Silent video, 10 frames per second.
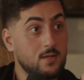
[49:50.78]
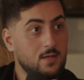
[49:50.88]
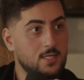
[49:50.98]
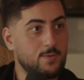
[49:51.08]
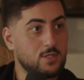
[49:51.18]

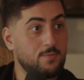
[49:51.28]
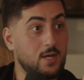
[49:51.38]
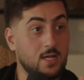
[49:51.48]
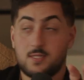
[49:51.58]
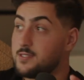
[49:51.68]
Especially
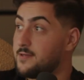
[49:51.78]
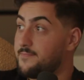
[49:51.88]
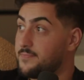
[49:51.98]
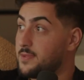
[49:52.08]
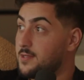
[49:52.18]
because
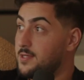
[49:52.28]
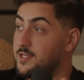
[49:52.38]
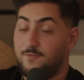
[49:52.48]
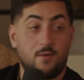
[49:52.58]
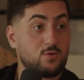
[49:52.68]

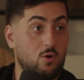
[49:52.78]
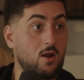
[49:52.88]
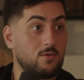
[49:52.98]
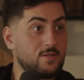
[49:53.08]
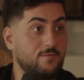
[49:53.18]
he's from
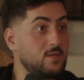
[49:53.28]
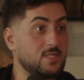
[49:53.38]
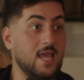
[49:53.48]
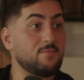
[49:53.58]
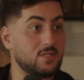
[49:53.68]
Toronto. He's from the
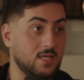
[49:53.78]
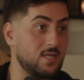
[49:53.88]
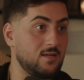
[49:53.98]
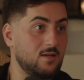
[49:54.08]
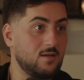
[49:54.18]
same
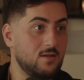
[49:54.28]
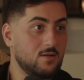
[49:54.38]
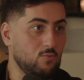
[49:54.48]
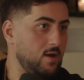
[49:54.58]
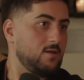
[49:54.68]
city,
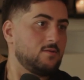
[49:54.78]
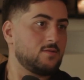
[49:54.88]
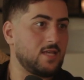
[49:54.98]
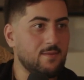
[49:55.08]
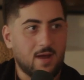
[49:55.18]
right?
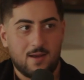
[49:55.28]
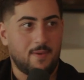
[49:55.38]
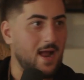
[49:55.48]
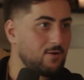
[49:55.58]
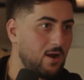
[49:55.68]
Same kind of
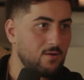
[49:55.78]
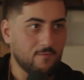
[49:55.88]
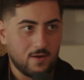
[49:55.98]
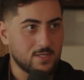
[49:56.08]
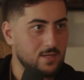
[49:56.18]
background,
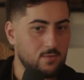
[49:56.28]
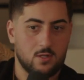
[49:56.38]
very similar.